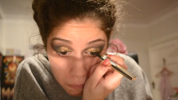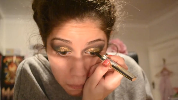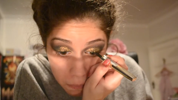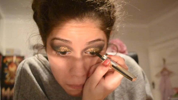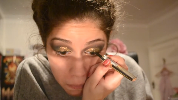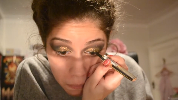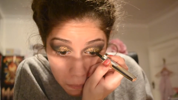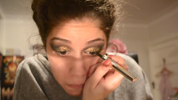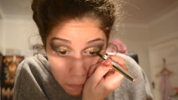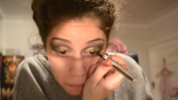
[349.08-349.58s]

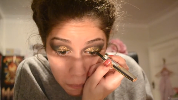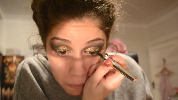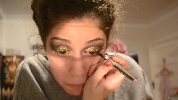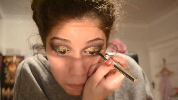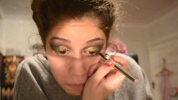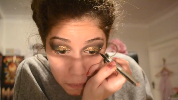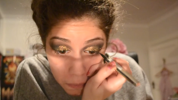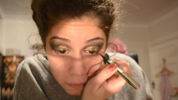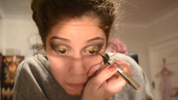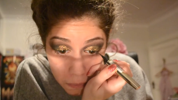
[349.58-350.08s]

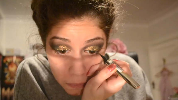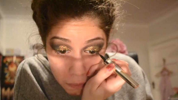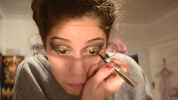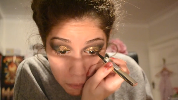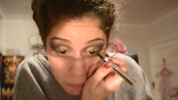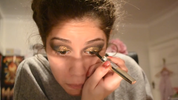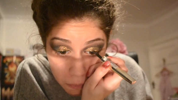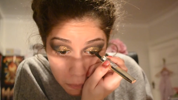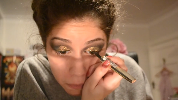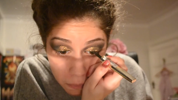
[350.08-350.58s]

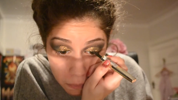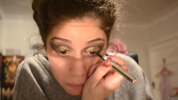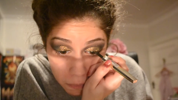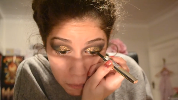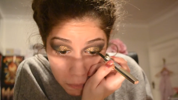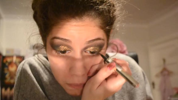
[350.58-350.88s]
No one is speaking in this clip.